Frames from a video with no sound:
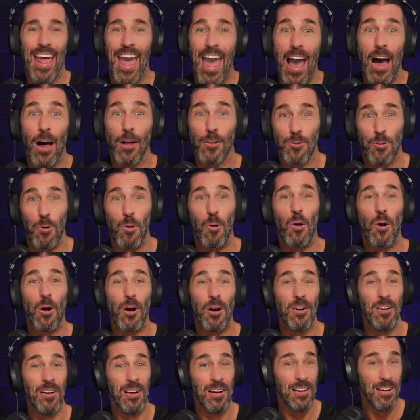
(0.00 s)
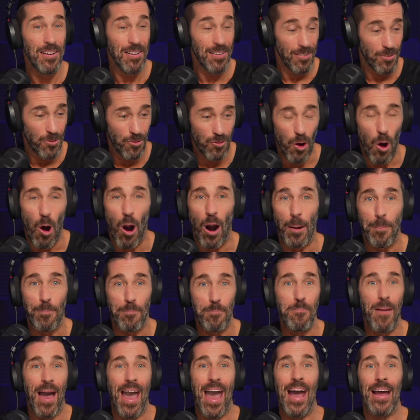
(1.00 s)
Outdoor
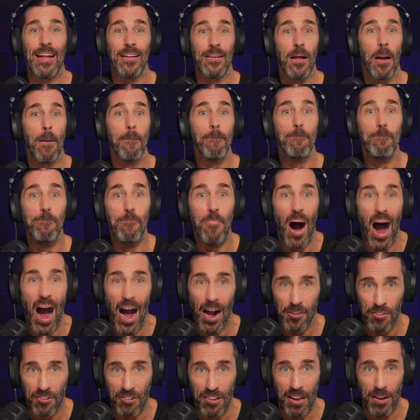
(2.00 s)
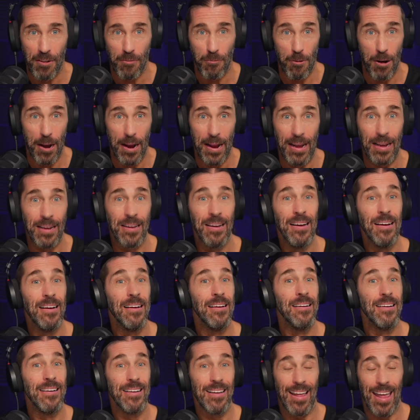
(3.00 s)
tarp mat, boxing ring
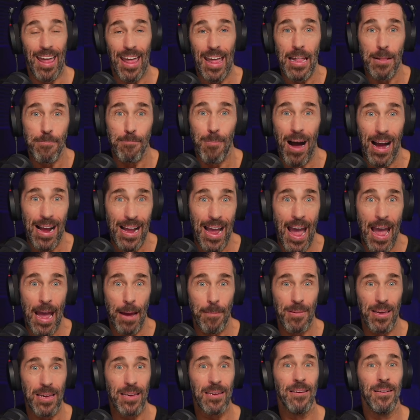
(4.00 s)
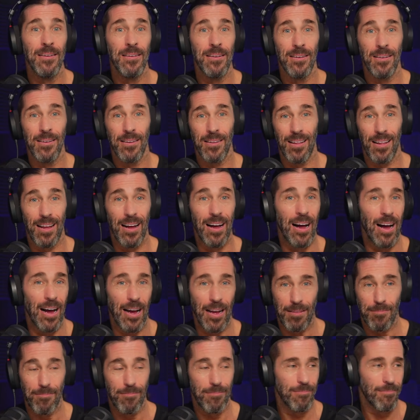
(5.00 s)
in Miami.
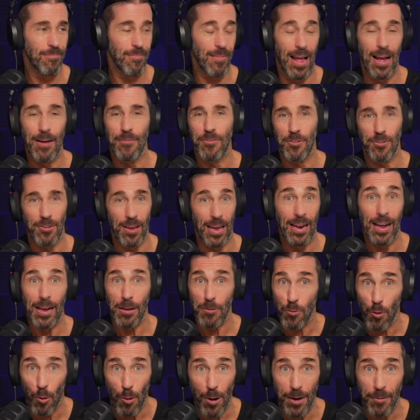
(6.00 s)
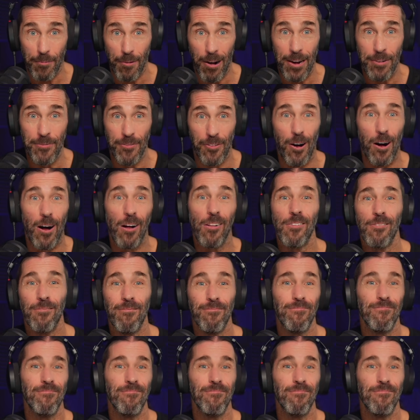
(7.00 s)
I have to say, during rainfall.